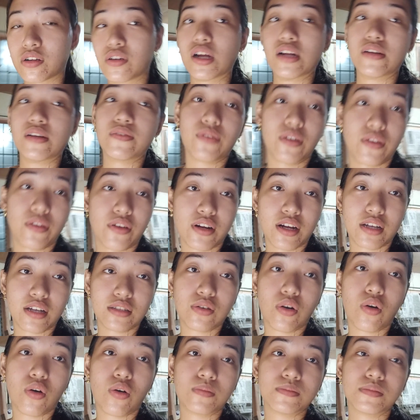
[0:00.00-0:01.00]
grandfather
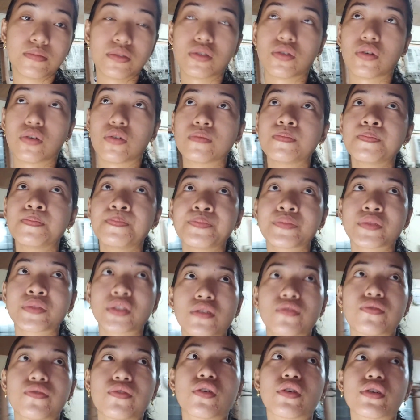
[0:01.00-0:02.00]
at home, so
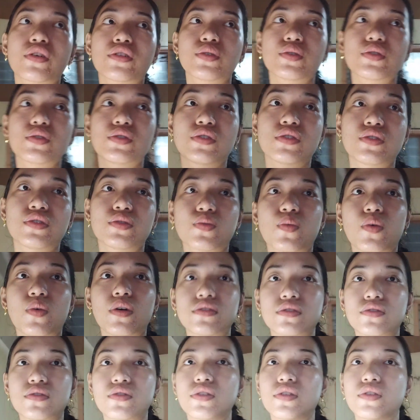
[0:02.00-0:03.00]
of course we just
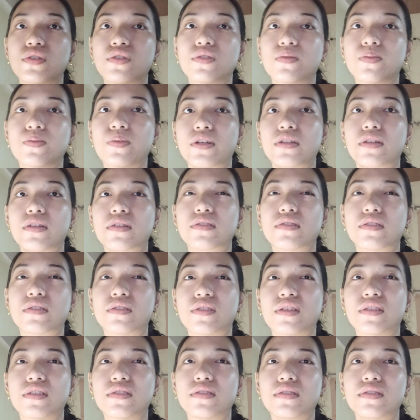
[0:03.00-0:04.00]
want to use products
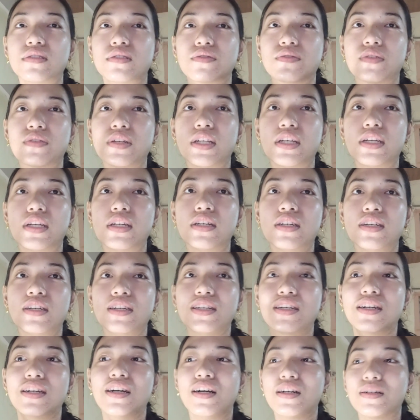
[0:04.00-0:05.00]
that doesn't really
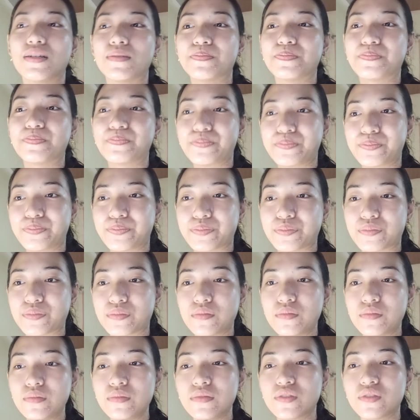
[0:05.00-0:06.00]

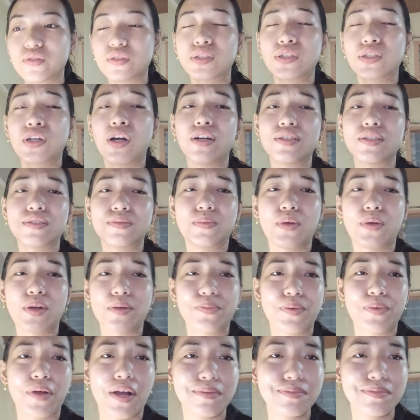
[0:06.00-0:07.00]
would cause more
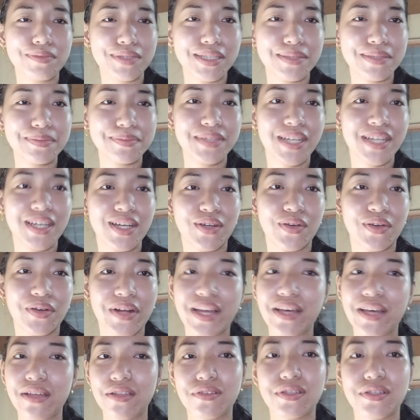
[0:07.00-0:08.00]
problem or
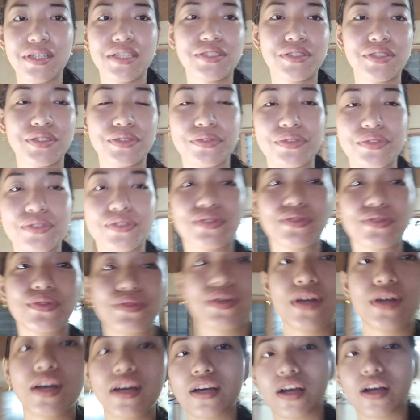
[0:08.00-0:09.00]
health issues
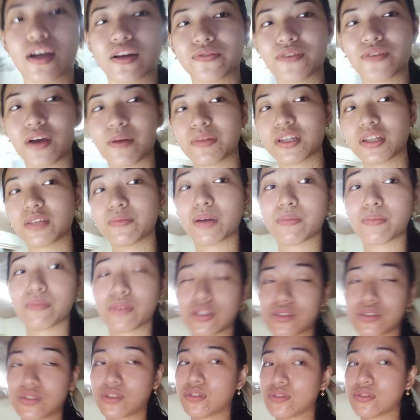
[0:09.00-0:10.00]
to our family
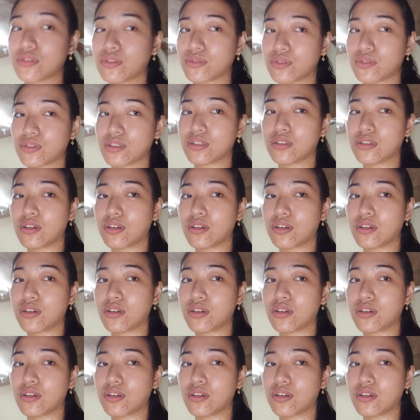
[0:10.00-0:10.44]
members, also to the